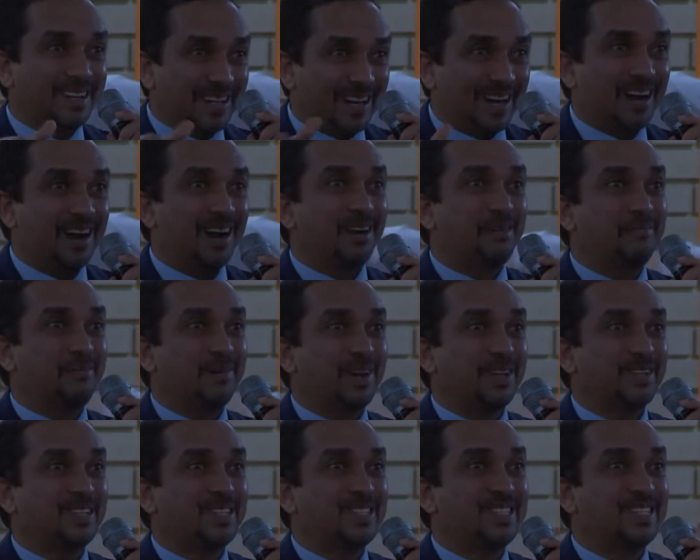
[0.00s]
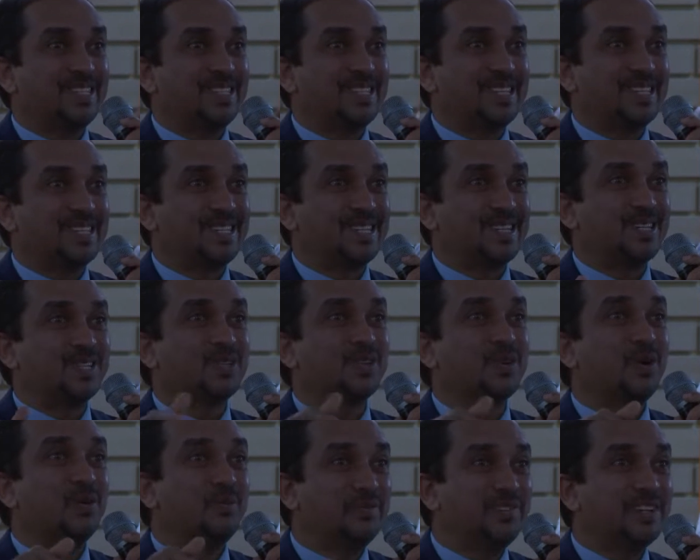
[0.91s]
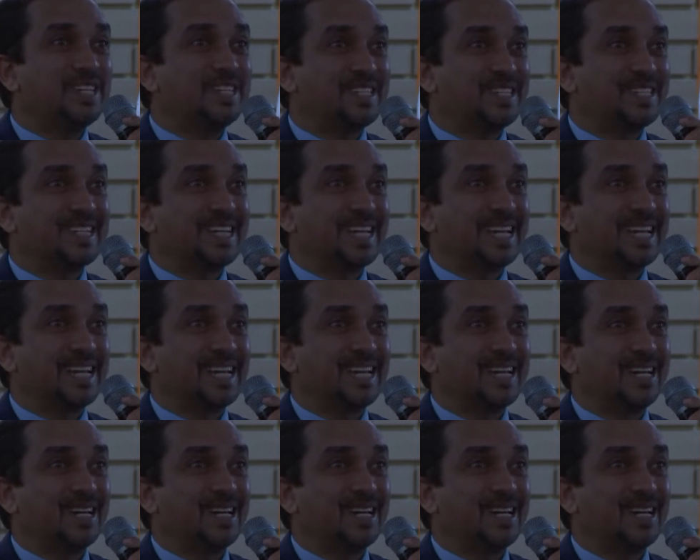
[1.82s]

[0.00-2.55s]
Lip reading: our brothers and sisters whom we see?